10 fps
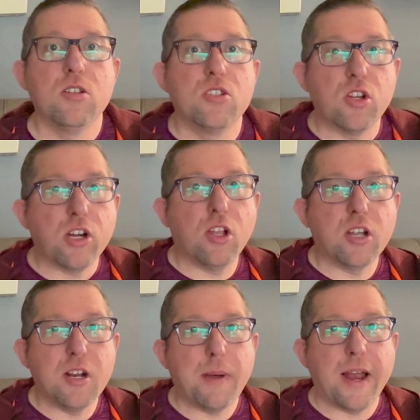So you're
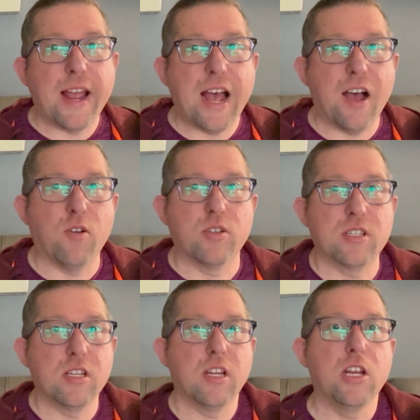looking to buy a
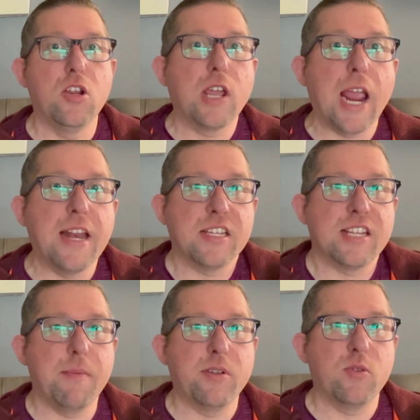house. You can't
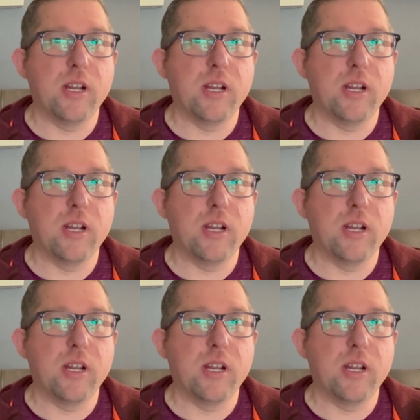decide between